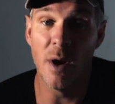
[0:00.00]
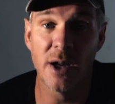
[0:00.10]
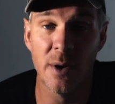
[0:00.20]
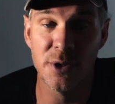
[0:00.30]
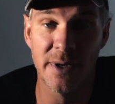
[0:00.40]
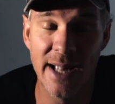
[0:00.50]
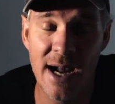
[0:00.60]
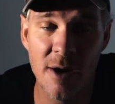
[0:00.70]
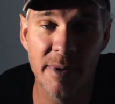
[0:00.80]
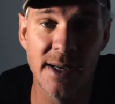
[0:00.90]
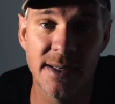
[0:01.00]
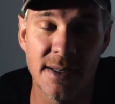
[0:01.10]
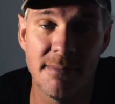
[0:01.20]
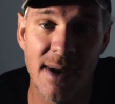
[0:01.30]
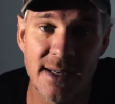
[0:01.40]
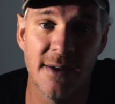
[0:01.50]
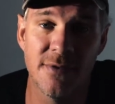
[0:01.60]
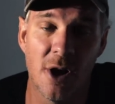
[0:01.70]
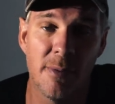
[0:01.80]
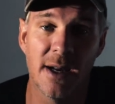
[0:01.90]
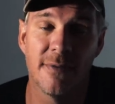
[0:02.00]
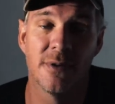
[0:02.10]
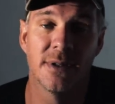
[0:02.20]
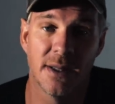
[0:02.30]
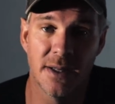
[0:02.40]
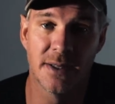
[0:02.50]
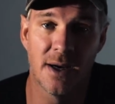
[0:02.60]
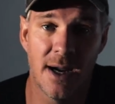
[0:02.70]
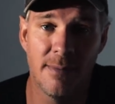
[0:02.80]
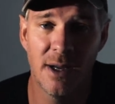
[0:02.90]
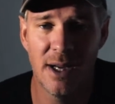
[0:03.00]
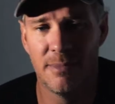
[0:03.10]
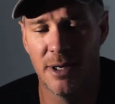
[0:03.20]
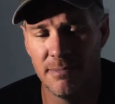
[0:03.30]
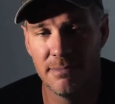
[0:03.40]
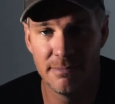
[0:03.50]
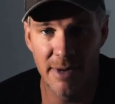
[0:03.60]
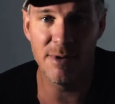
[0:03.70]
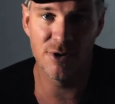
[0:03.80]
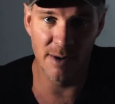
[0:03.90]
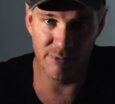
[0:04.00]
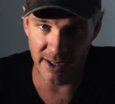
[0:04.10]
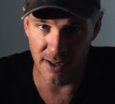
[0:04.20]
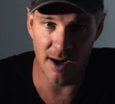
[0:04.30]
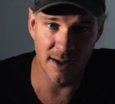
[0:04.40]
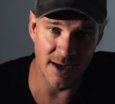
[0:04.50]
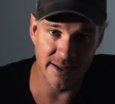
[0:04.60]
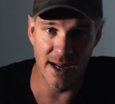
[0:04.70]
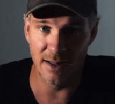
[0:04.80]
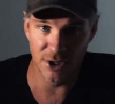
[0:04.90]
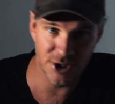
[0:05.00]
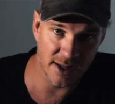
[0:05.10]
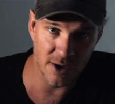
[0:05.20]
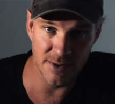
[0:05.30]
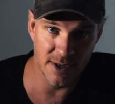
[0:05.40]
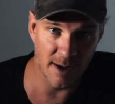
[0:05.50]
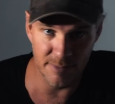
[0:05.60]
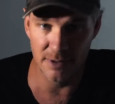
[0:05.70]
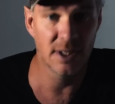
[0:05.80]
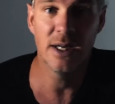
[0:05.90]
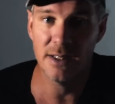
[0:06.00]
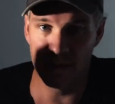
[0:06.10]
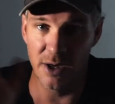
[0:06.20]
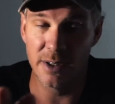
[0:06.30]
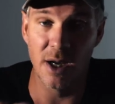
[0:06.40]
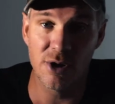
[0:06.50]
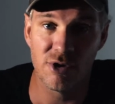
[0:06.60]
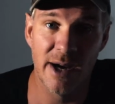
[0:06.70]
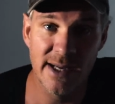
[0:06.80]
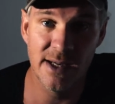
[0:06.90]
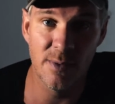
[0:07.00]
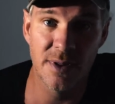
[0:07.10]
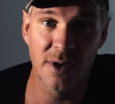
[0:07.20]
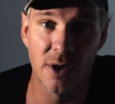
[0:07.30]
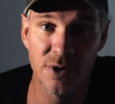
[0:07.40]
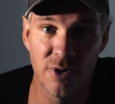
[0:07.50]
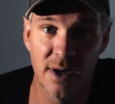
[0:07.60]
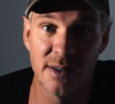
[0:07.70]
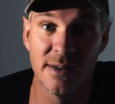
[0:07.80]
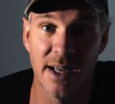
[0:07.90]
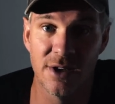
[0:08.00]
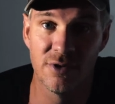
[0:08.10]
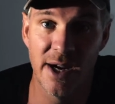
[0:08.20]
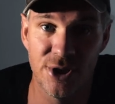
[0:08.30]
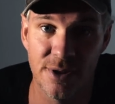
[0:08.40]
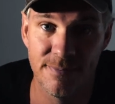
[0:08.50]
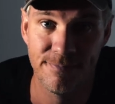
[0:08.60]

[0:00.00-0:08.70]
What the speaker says: won't go into it now because it's a massive topic for another time, but maybe try bringing the highlights down, the shadows up, and don't go crazy with the contrast and saturation.